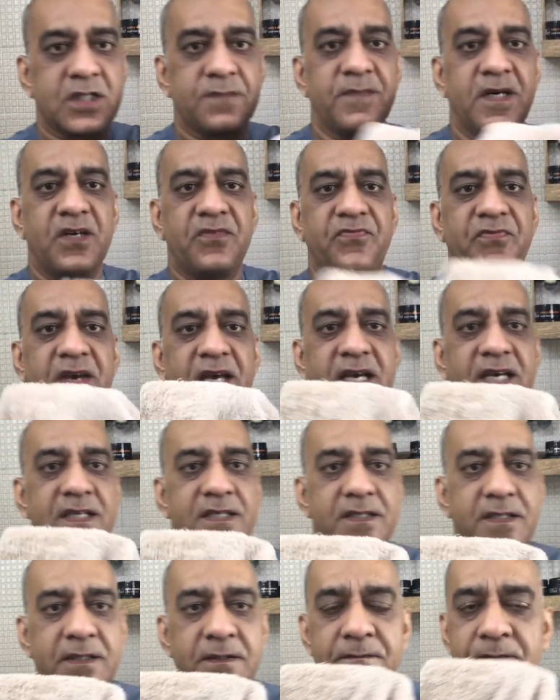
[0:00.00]
my
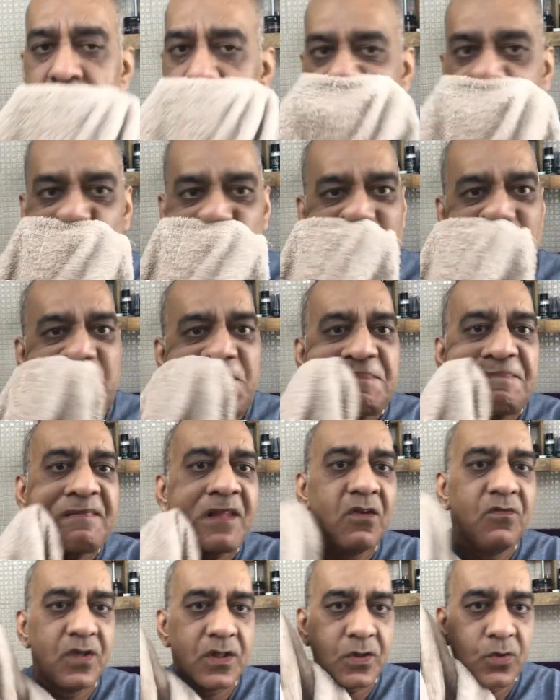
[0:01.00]
face
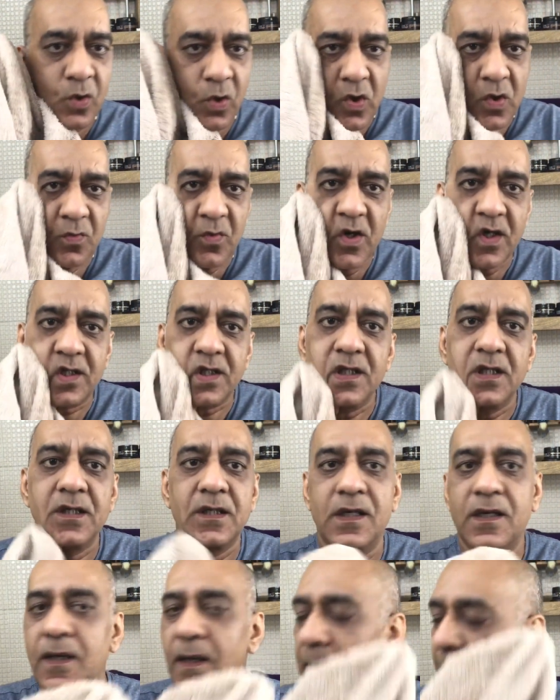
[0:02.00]
with cold water
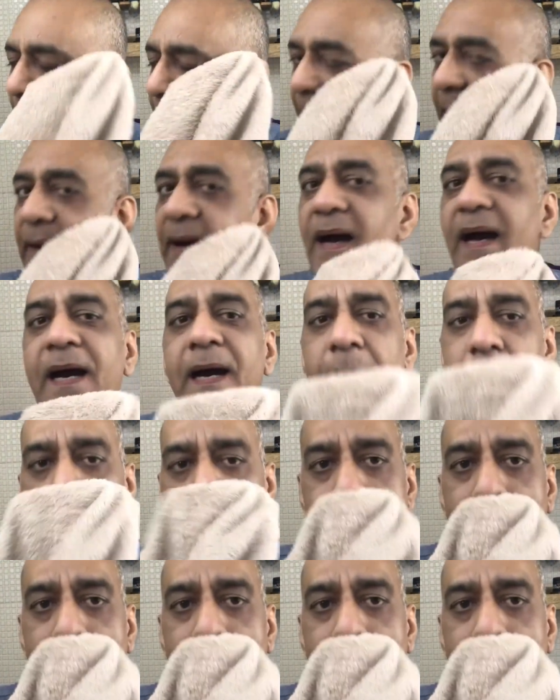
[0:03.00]
and